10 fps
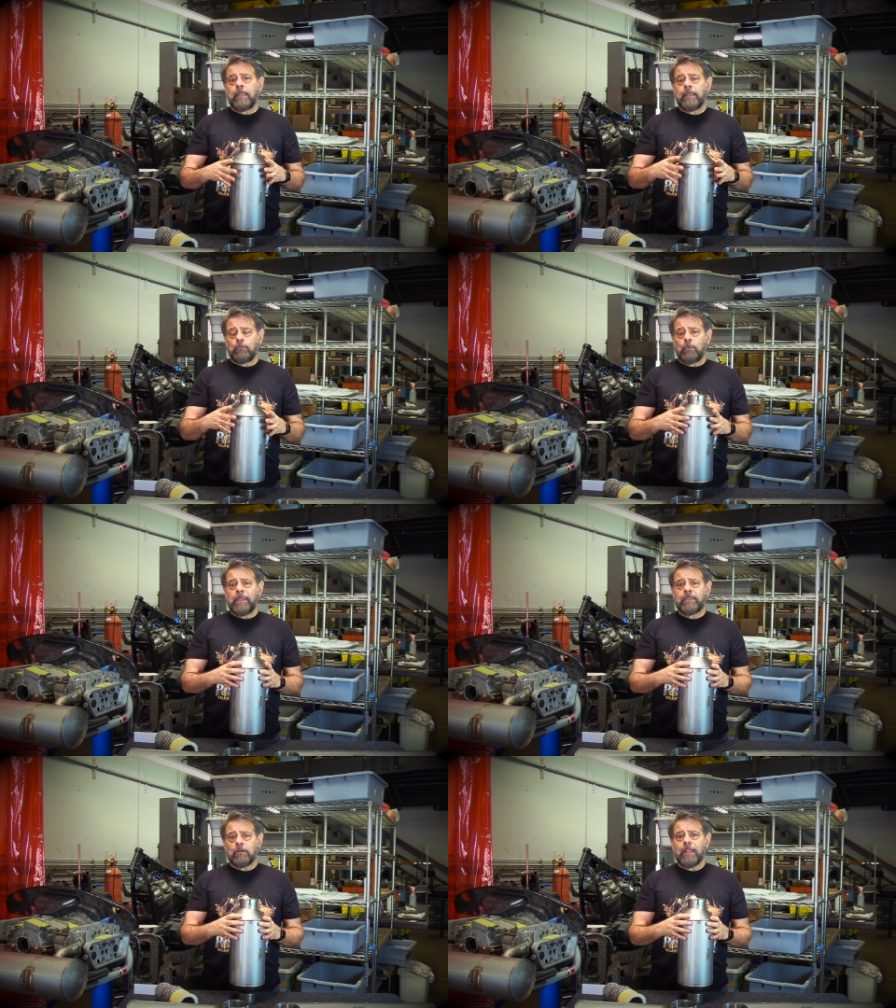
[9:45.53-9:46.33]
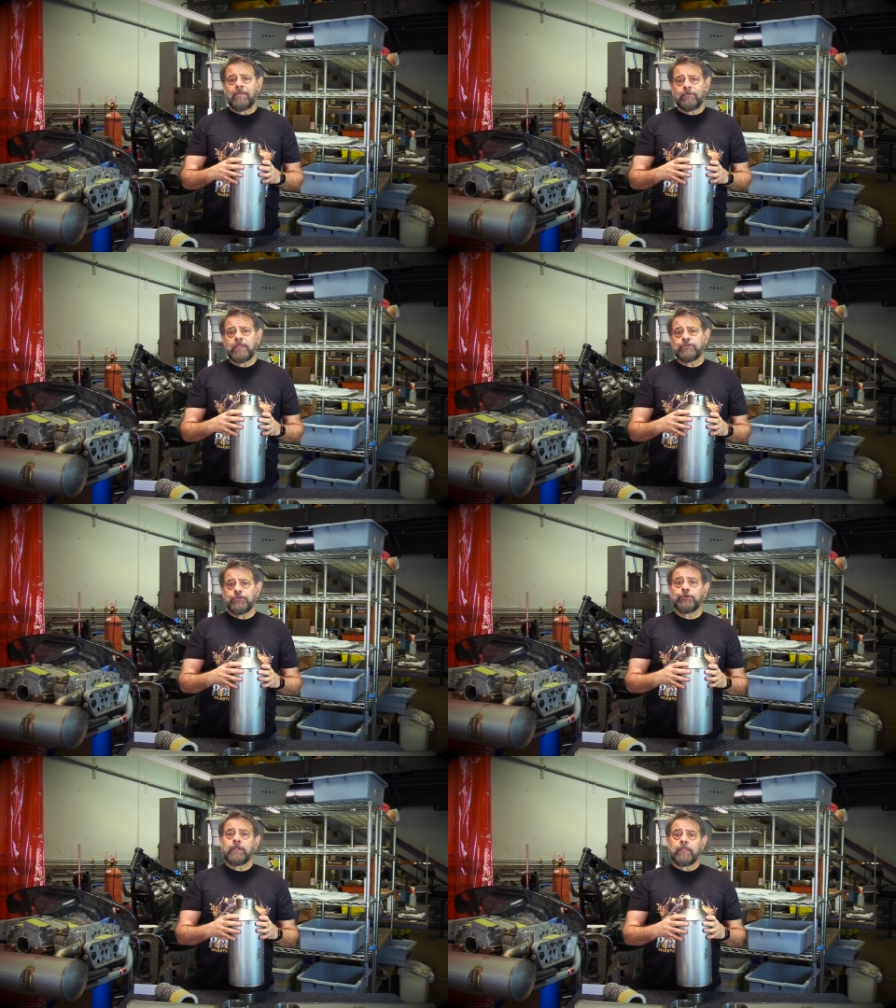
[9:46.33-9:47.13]
it will make your life
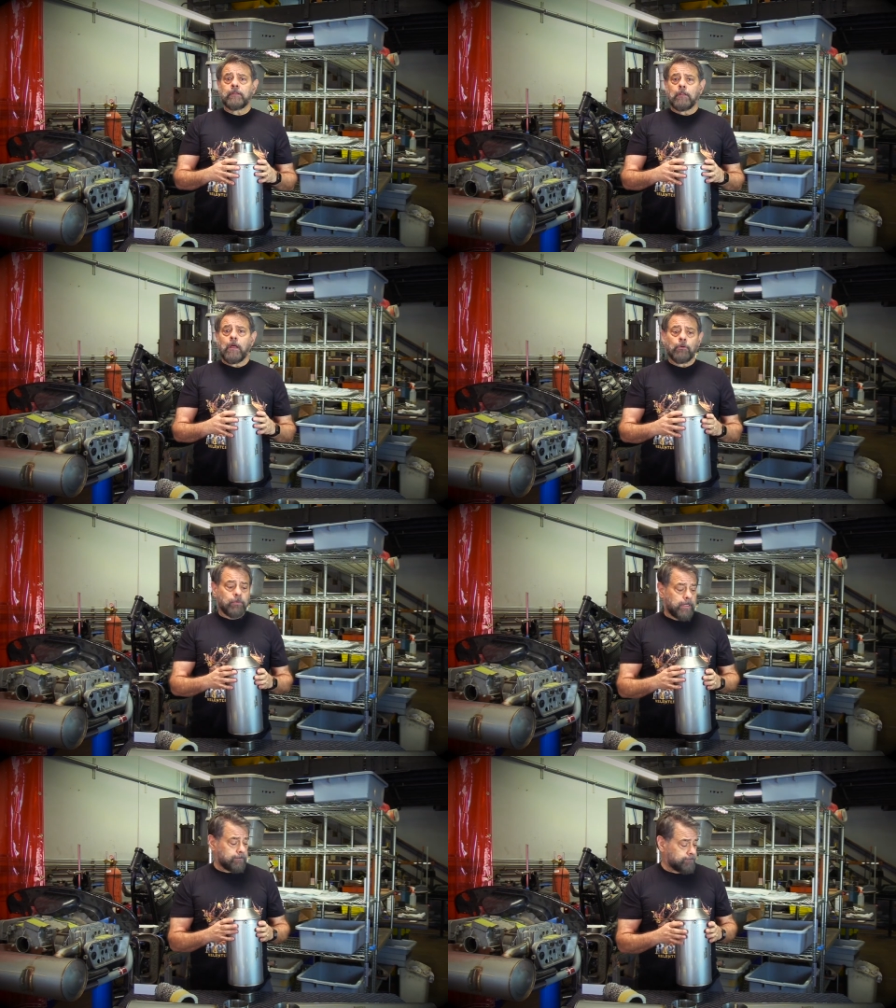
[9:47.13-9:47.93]
easier in the long run.